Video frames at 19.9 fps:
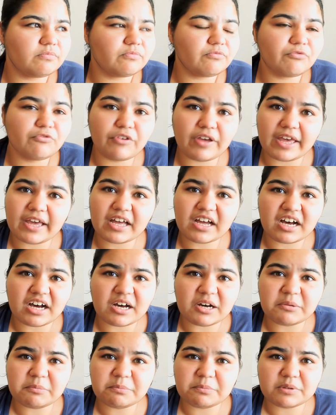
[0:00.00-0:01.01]
wake
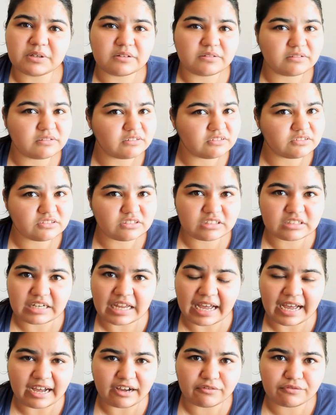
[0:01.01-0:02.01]
up,
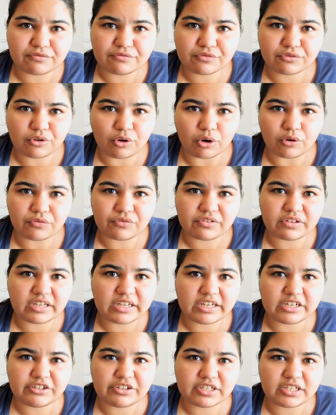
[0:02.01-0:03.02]
have
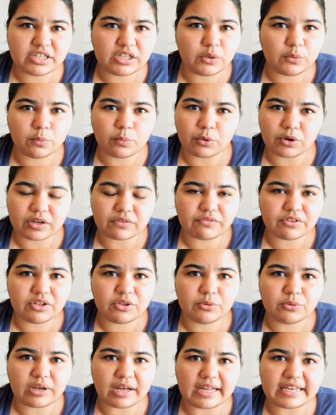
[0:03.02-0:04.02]
coffee, tea, whatever
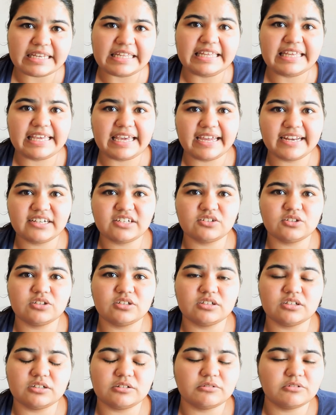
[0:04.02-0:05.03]
you can get
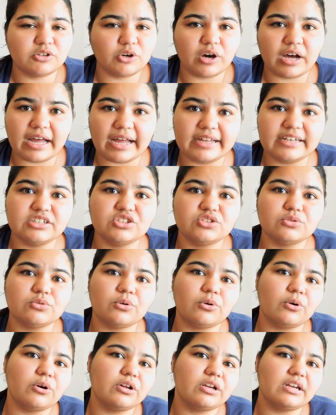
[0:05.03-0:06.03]
your hands
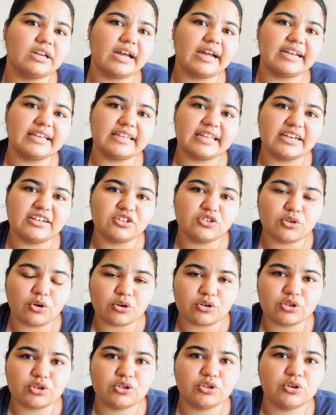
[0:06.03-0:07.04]
on, and then
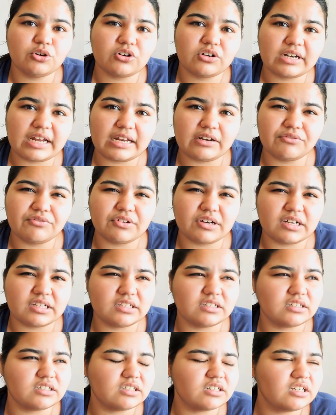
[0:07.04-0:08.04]
talk to your
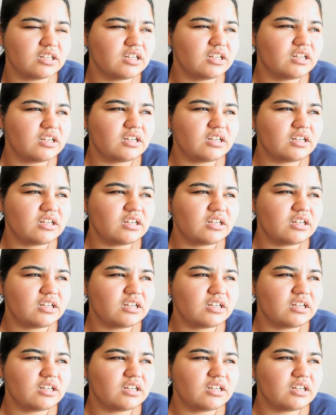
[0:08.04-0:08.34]
grandfather.